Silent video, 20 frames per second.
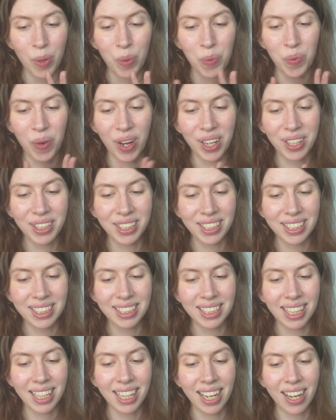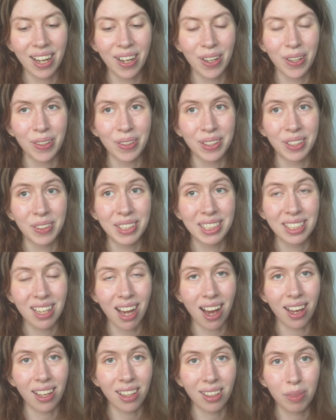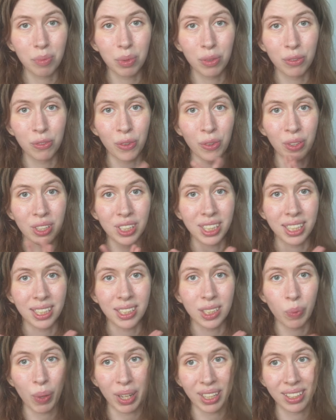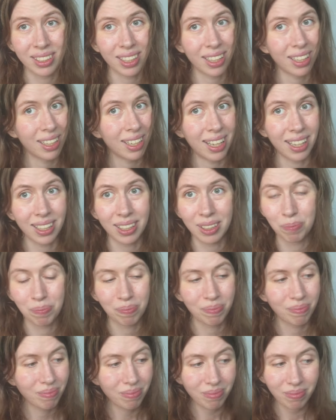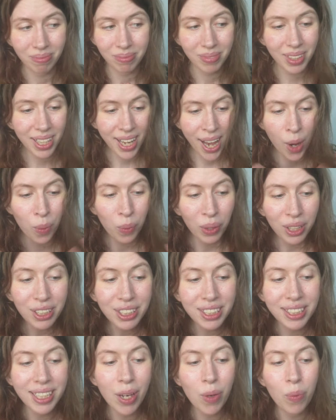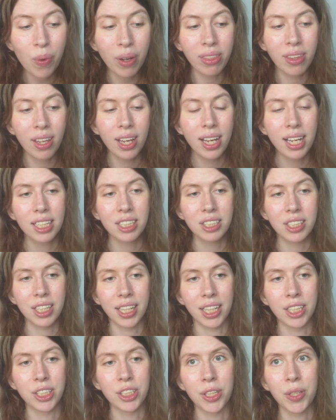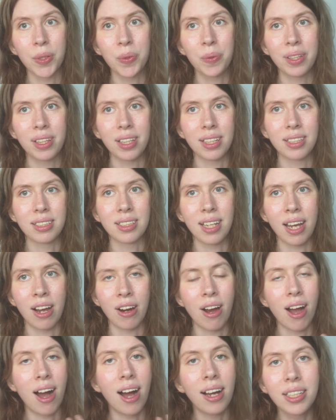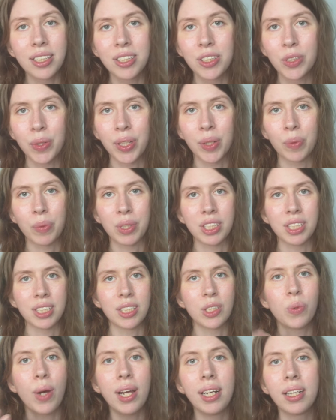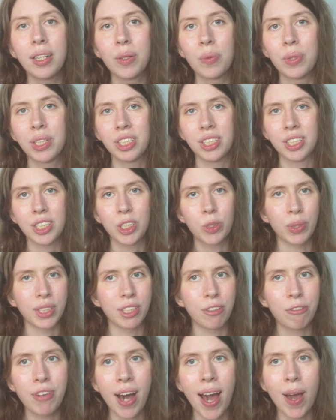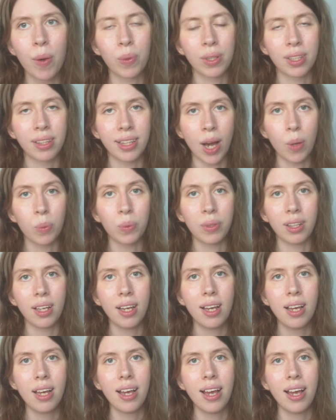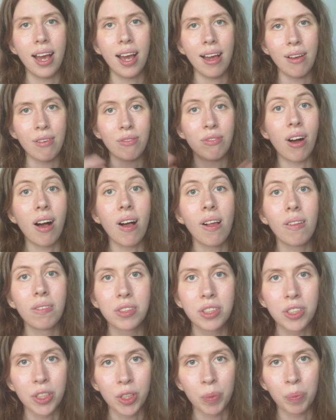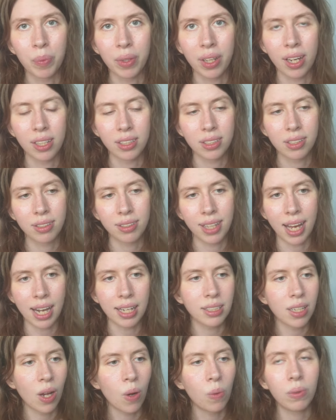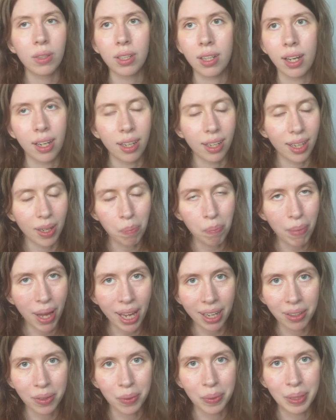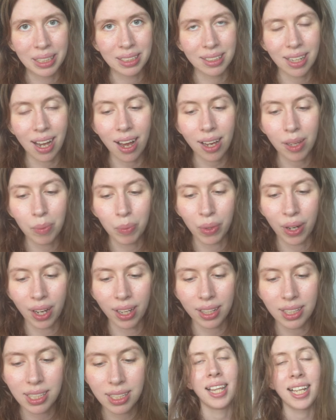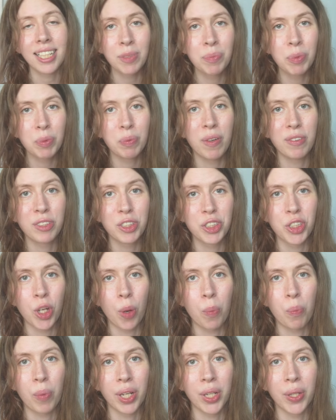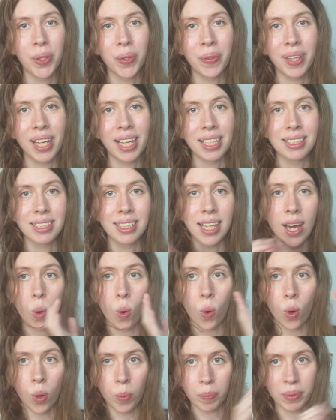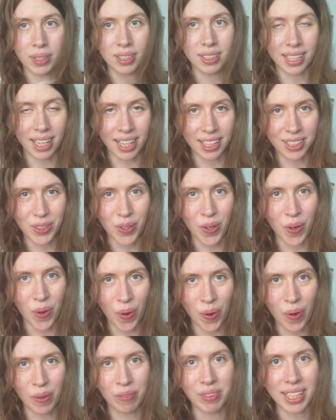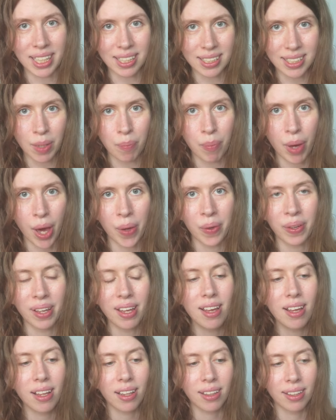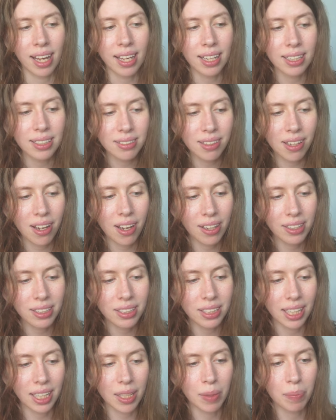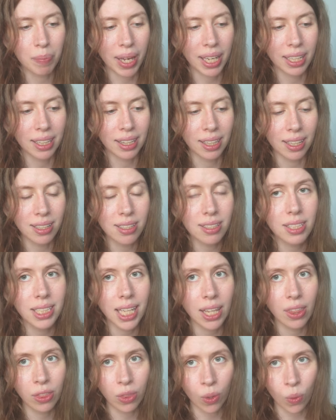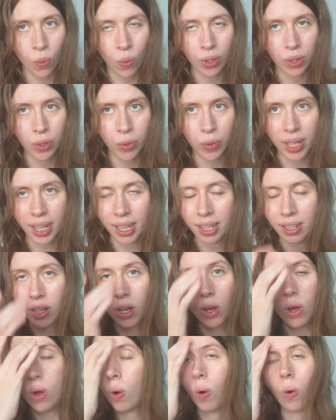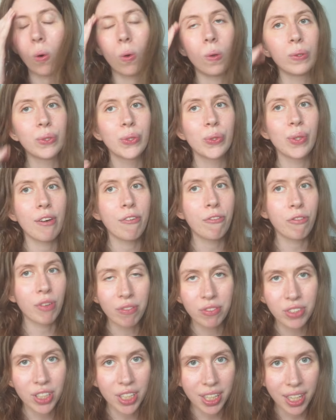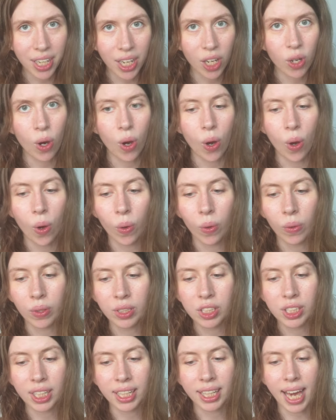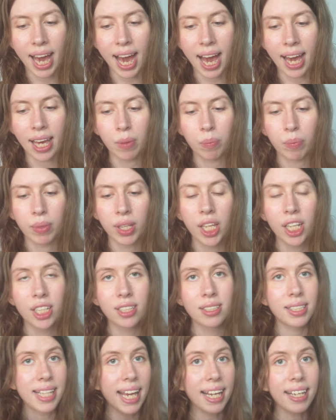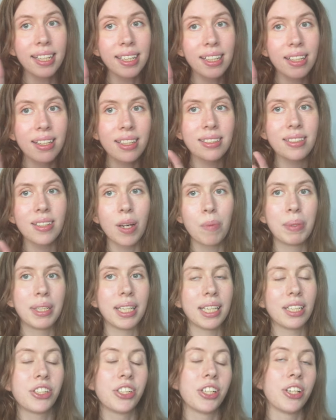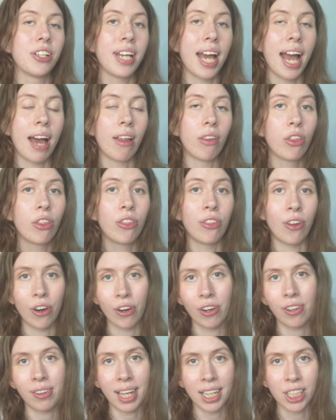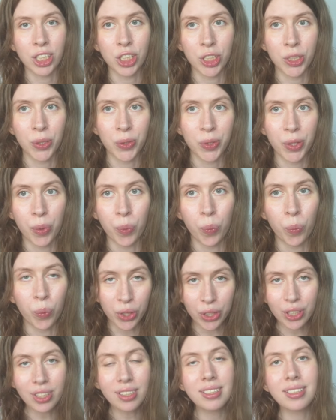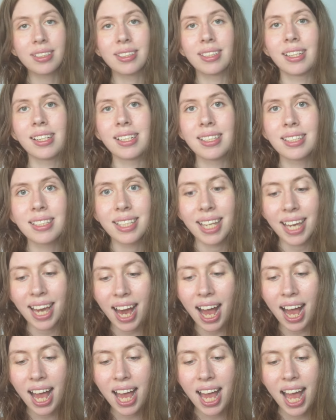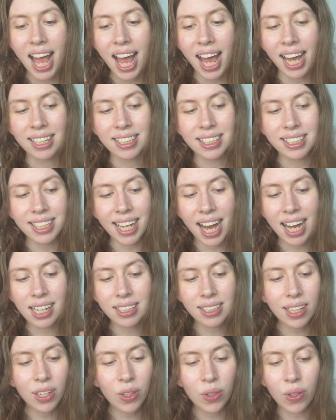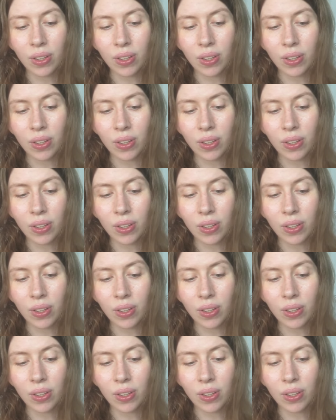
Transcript: want to see her retire before she's 20. Like, I want to see what she can do with her artistry when she's 20, when she's 25, what that will evolve to, because that is only gonna get better with time, right? Let's move on to someone who is the opposite of Isabeau. That is her teammate Lindsay Thorngren, also a 15-year-old. She came second in this competition and third at Junior Worlds this year, and she hasn't